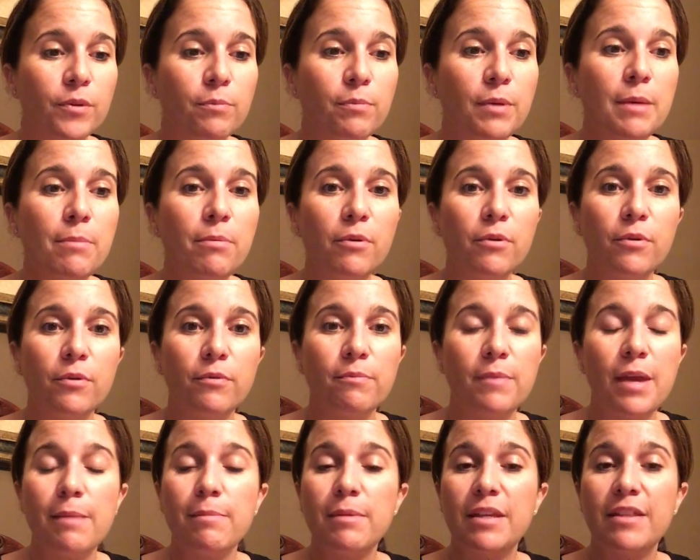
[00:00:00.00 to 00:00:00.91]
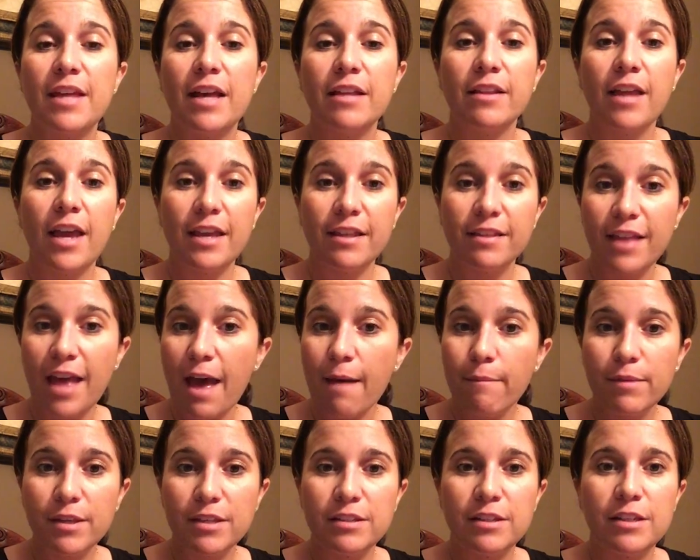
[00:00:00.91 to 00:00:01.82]
people maybe that like
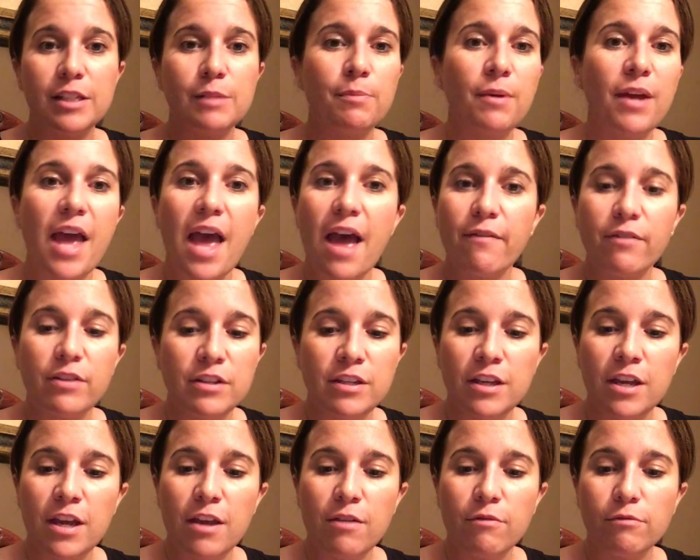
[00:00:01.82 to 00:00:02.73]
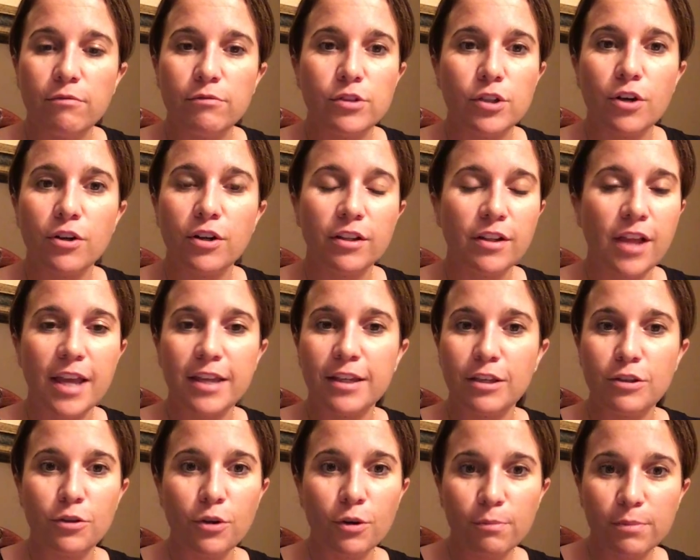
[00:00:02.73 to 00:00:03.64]
that business but haven't yet started
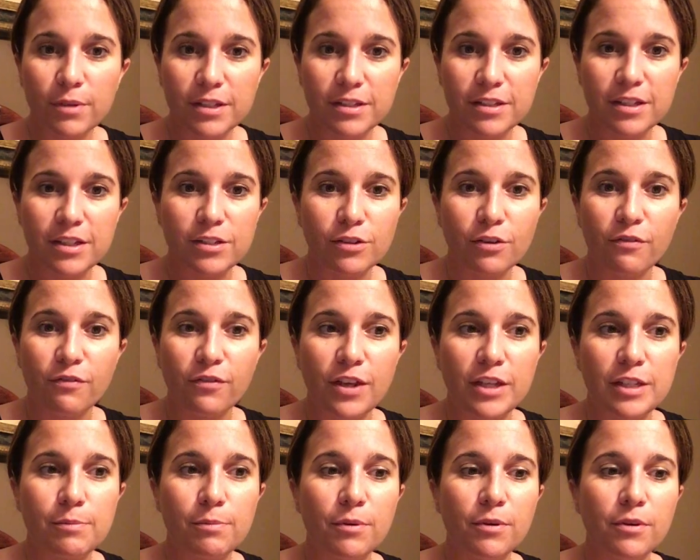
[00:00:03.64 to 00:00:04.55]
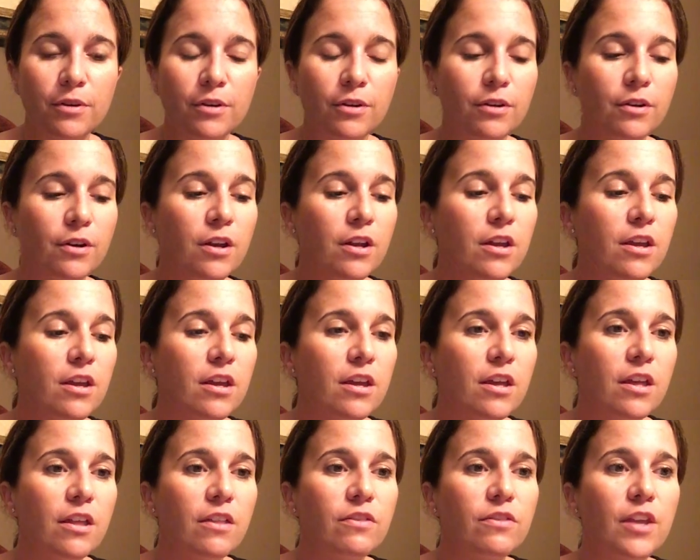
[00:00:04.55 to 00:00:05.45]
liking your business on Facebook,
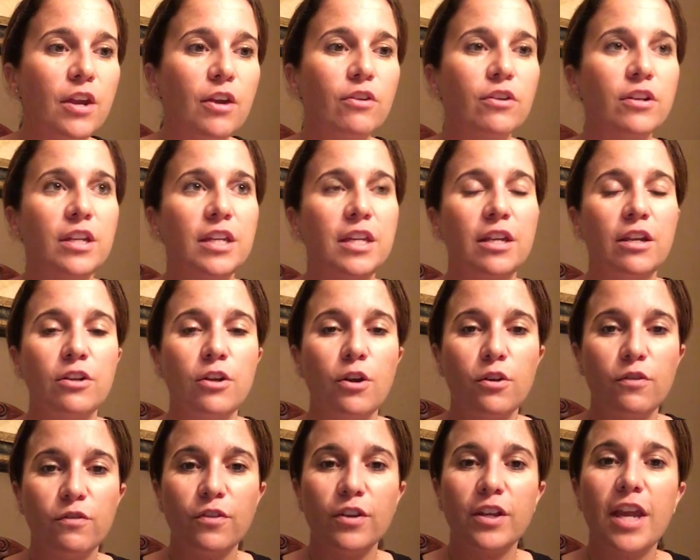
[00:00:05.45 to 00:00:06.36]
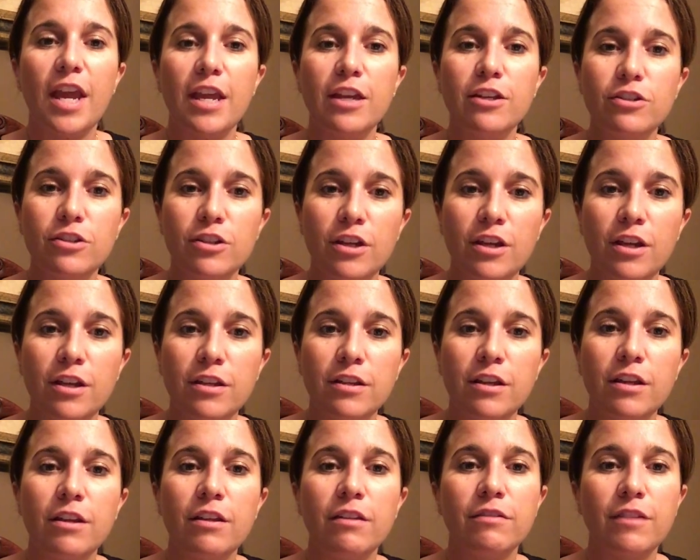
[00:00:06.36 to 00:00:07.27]
they're going to get a
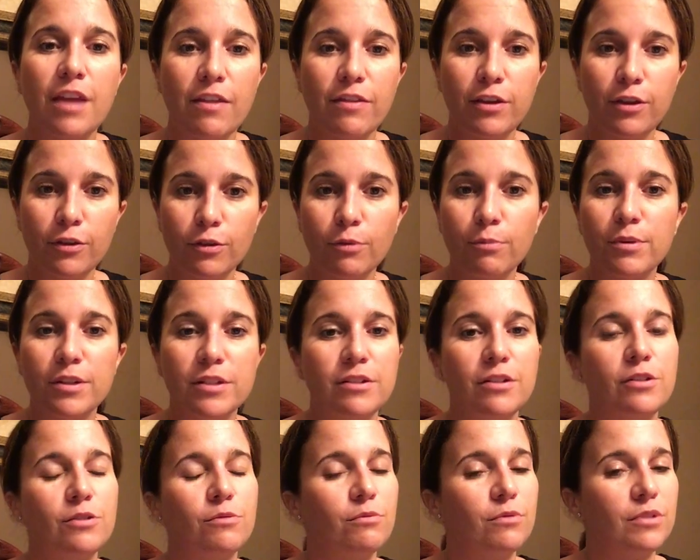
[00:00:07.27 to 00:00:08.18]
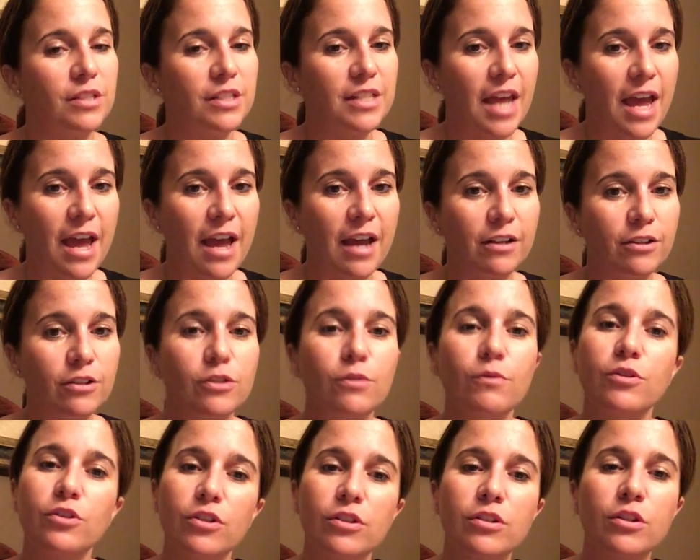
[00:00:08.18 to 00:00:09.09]
notification that the other business was tagged.
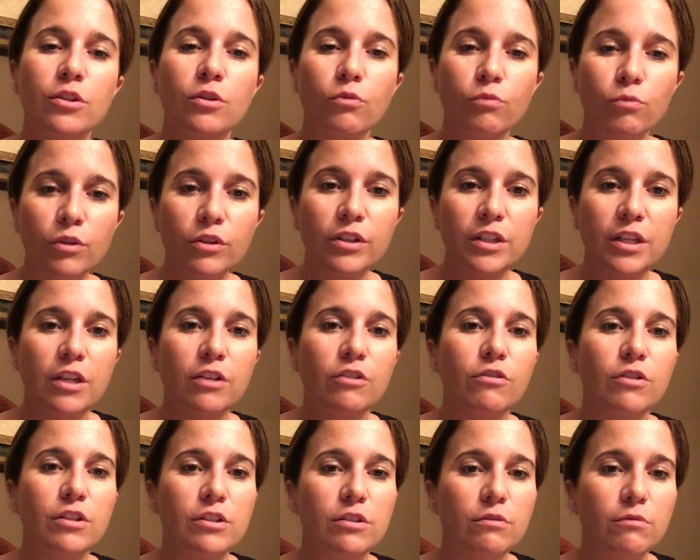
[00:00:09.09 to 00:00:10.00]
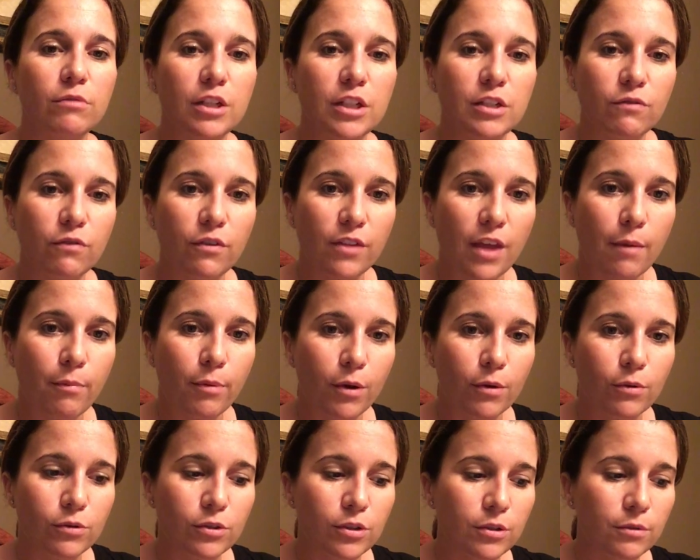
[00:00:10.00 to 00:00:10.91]
So it's just going to really increase the reach for that
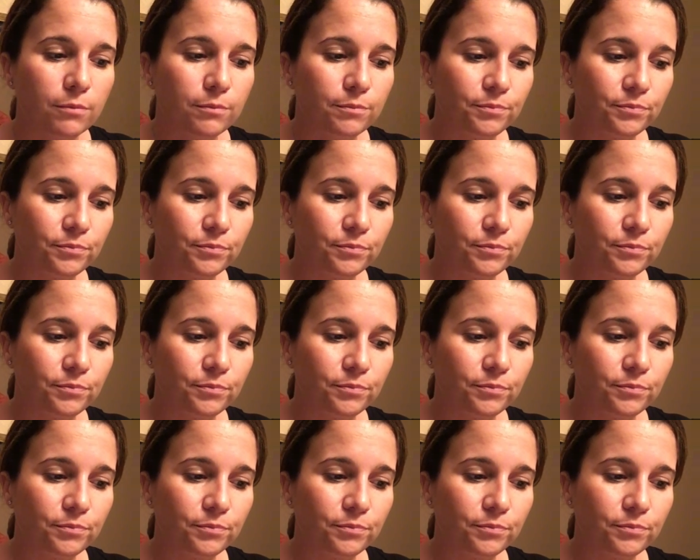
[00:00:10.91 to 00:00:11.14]
post.